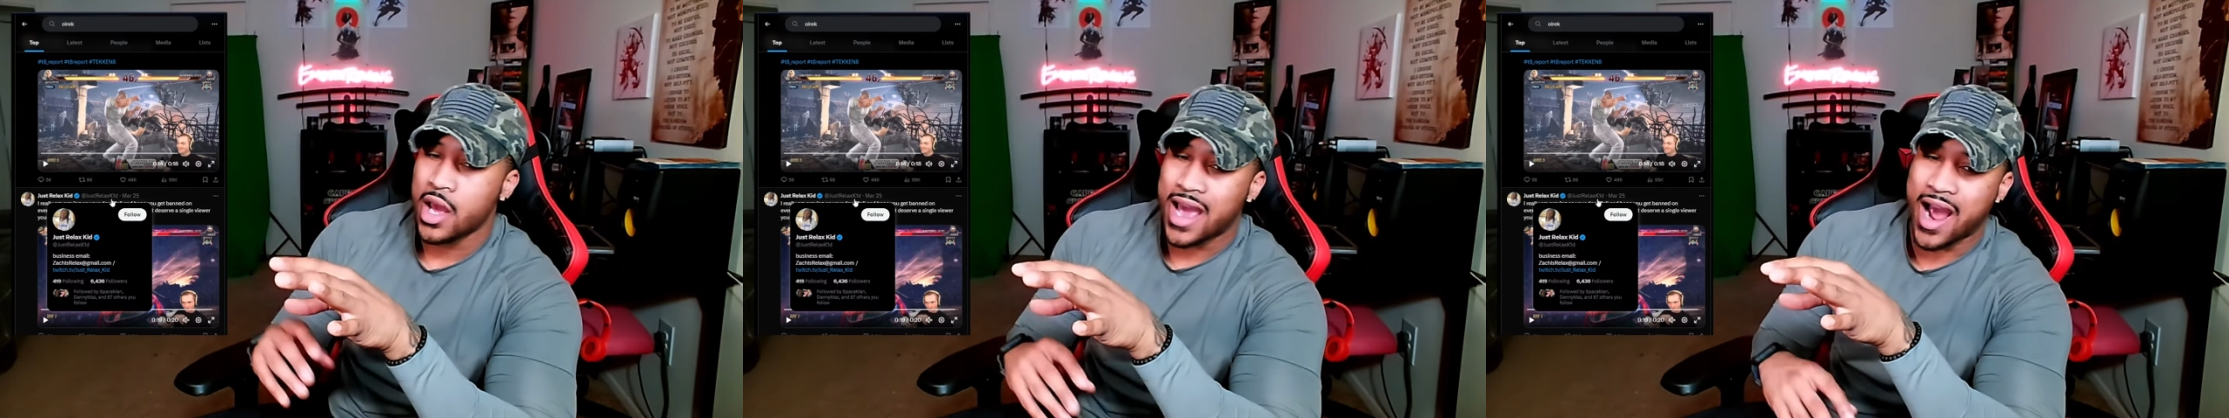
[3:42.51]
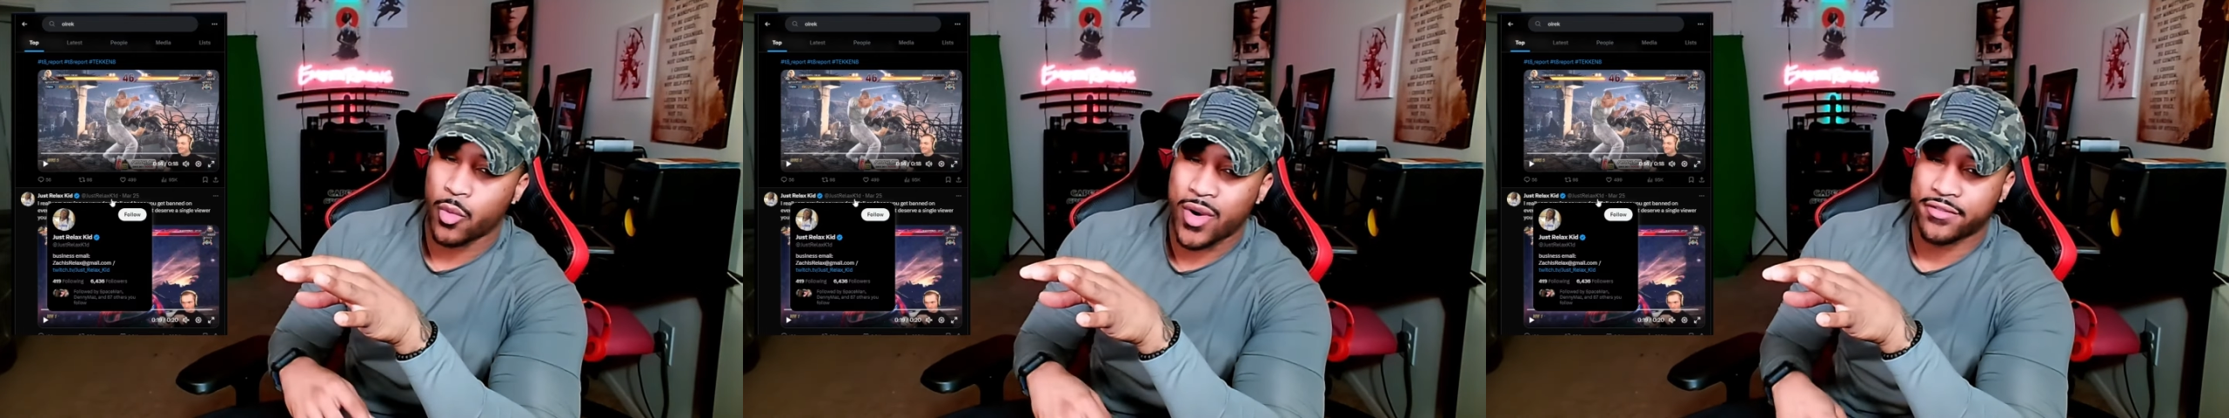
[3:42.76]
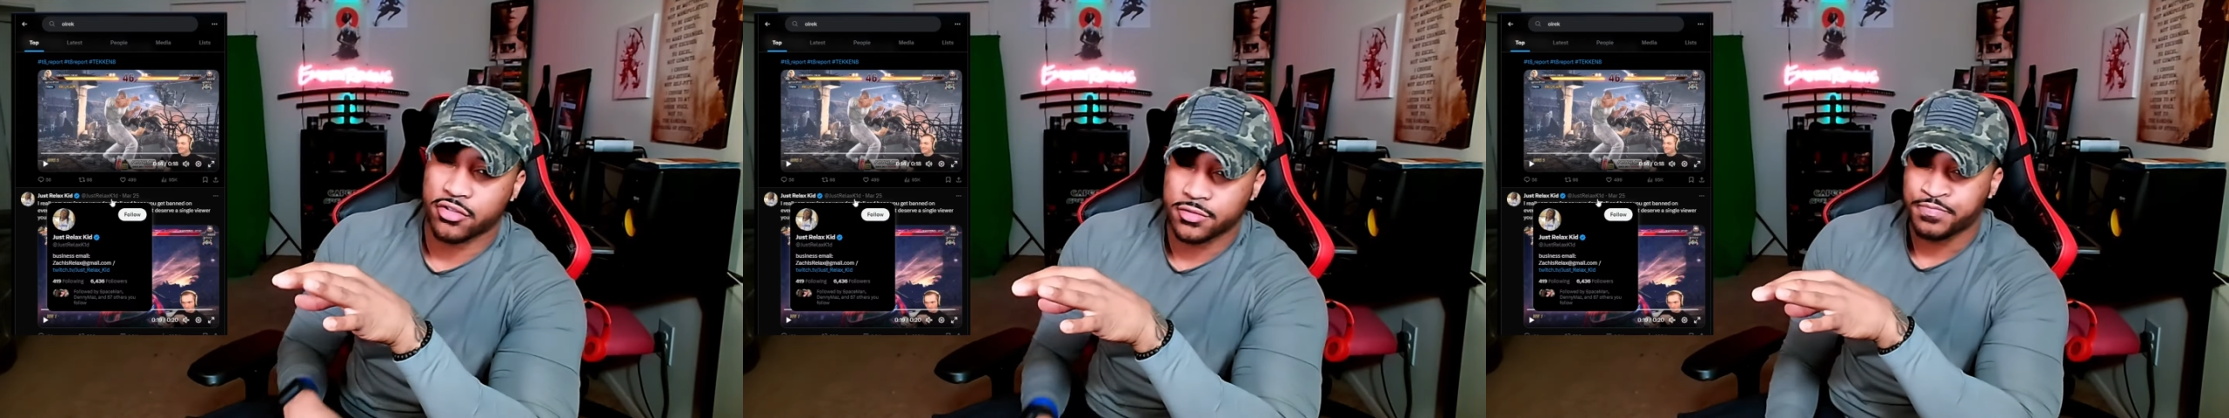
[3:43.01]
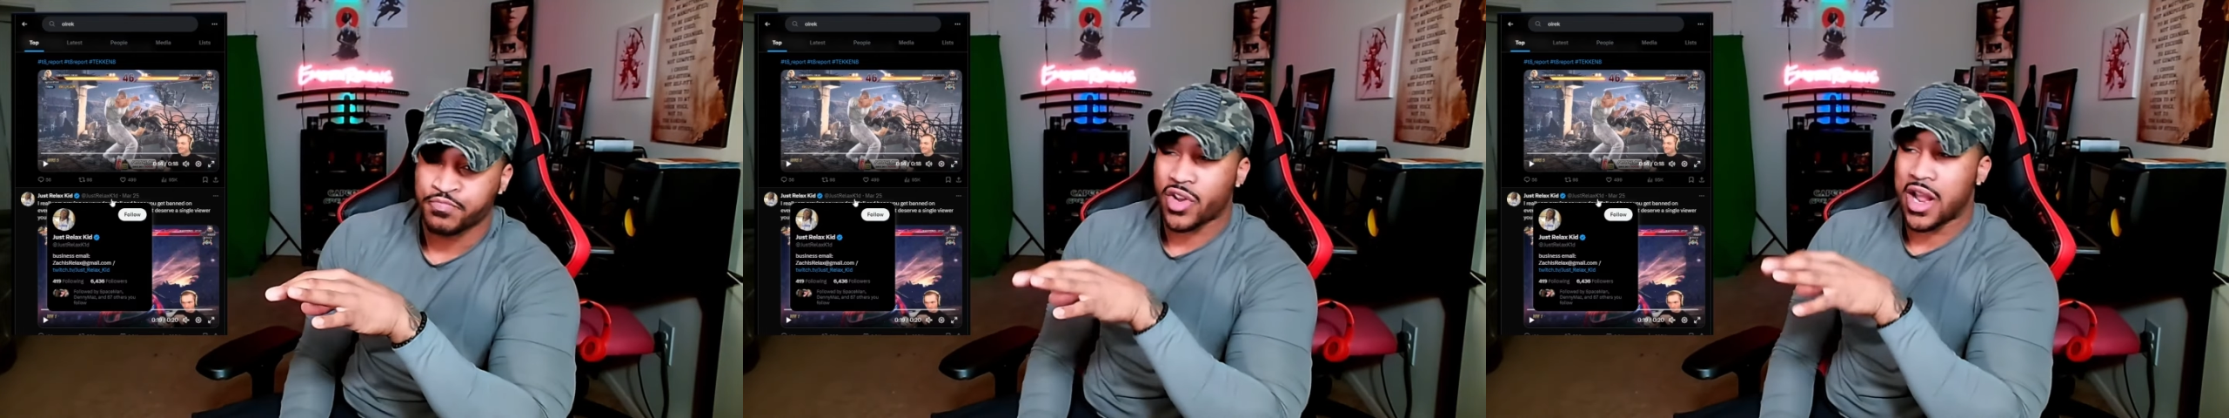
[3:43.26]
However,
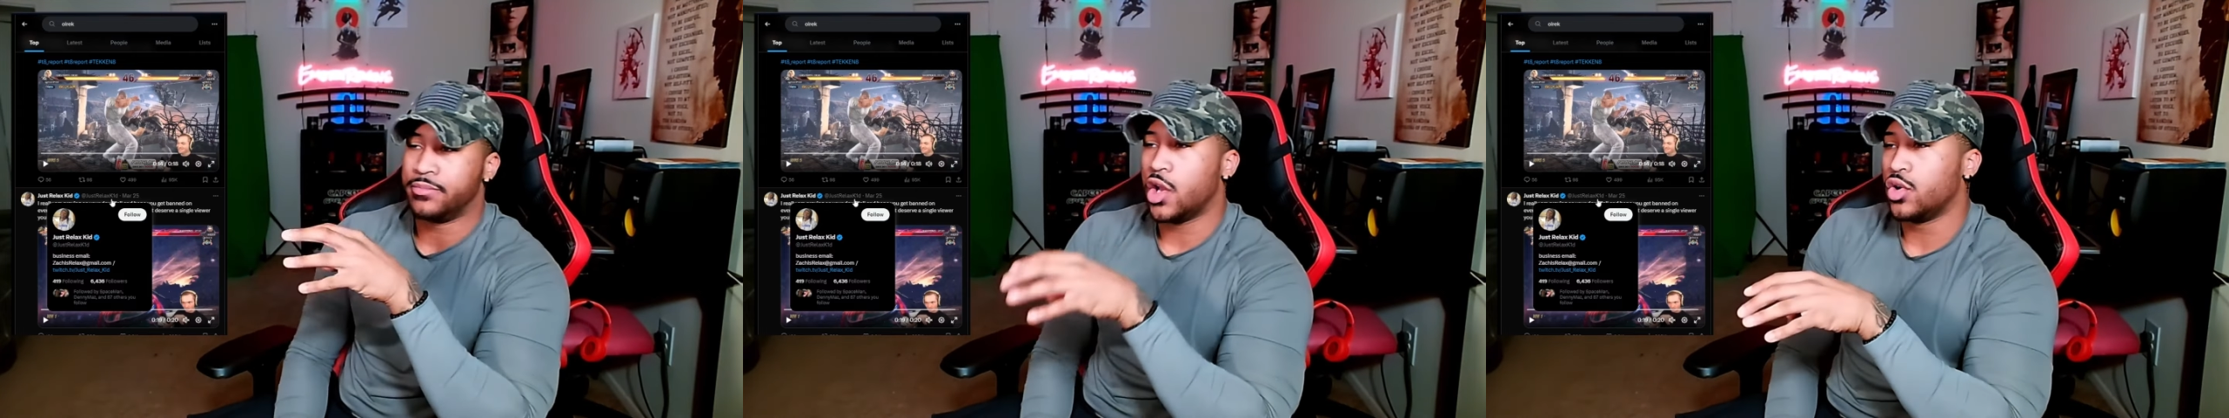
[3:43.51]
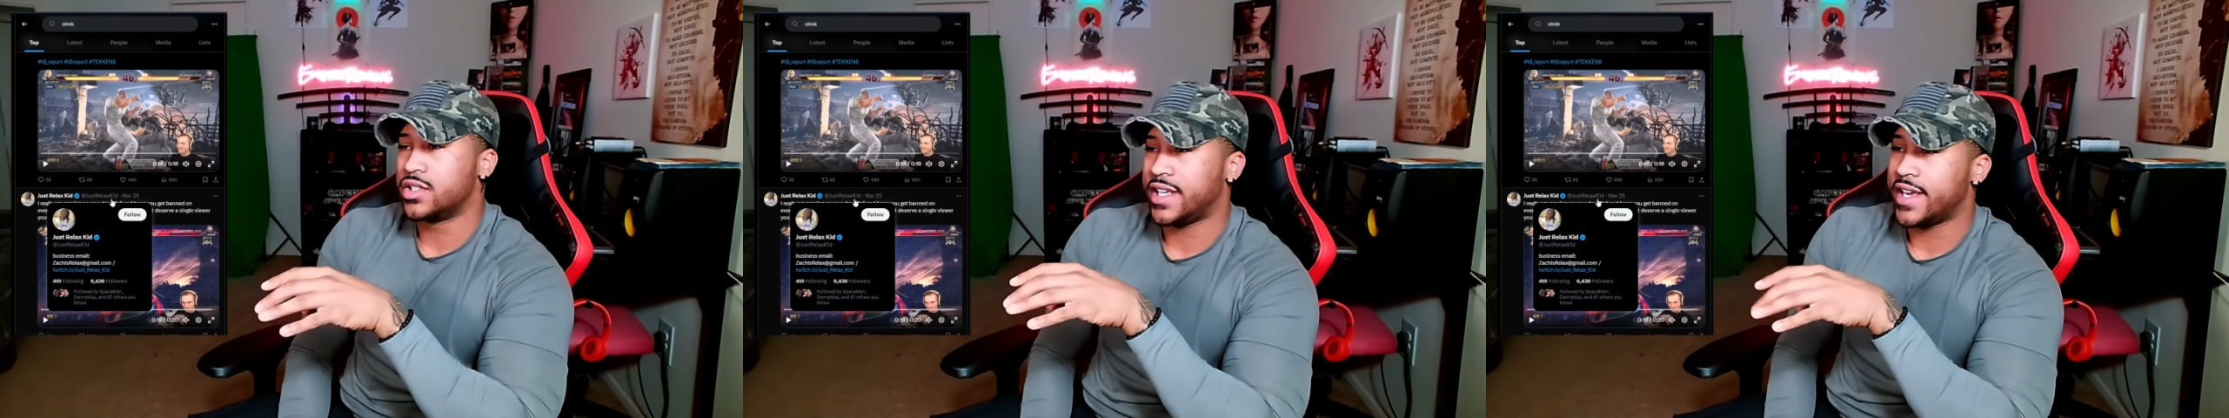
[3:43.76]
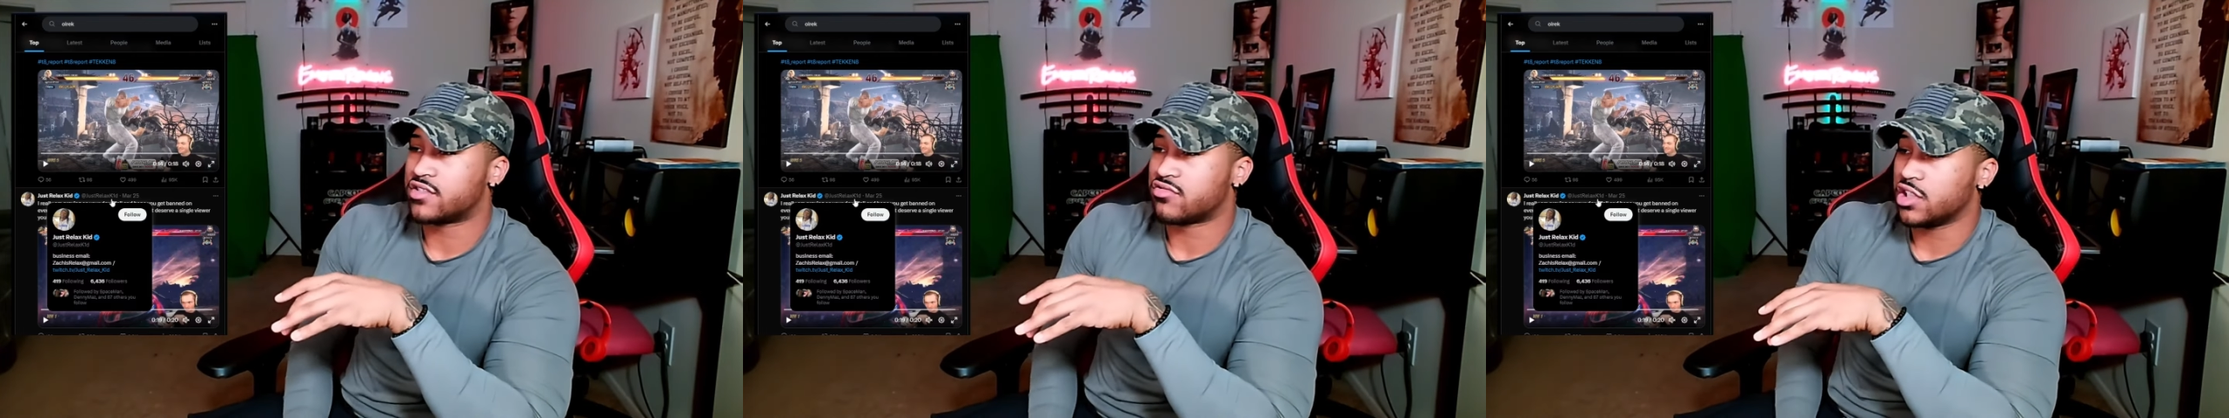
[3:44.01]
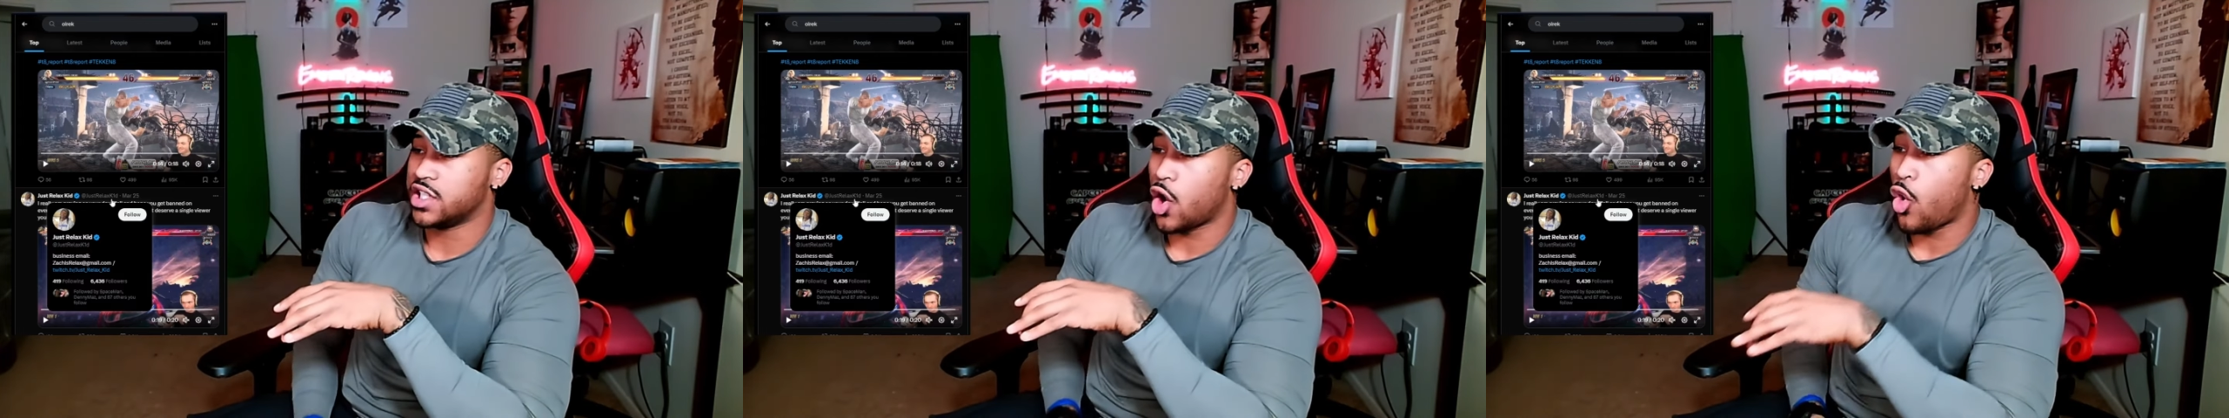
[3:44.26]
I'm noticing it's
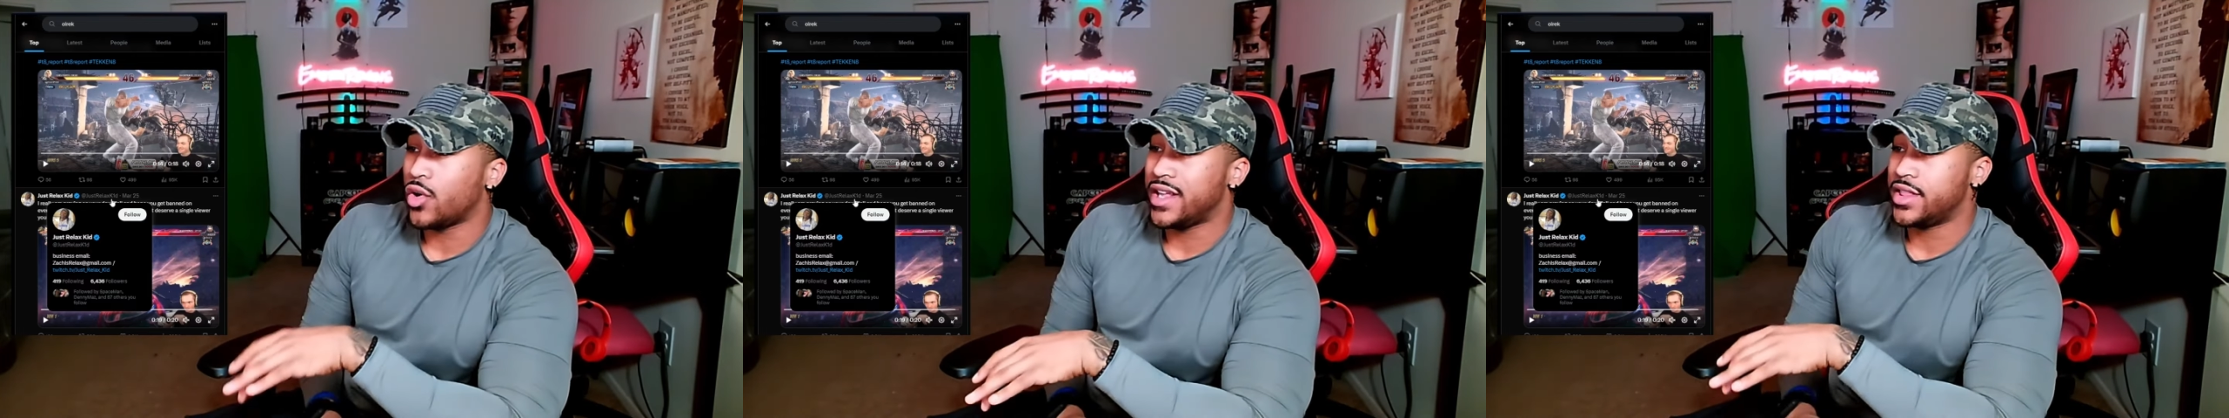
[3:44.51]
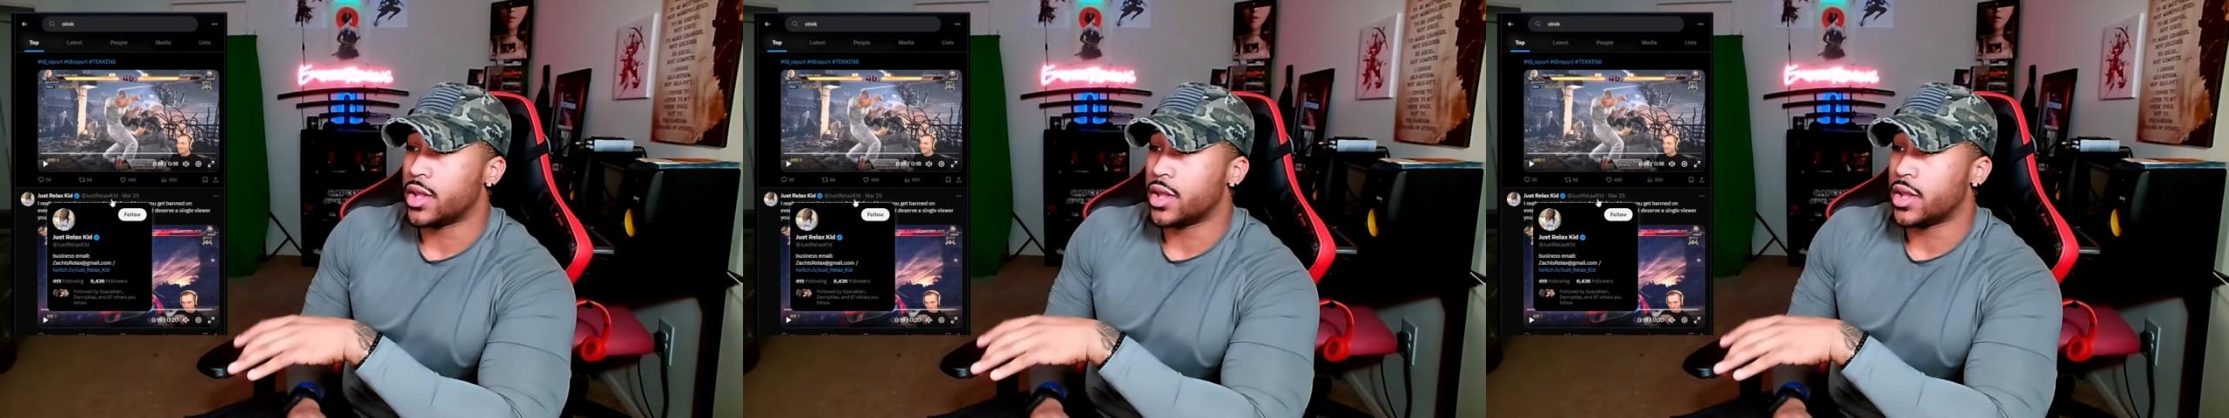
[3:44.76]
really only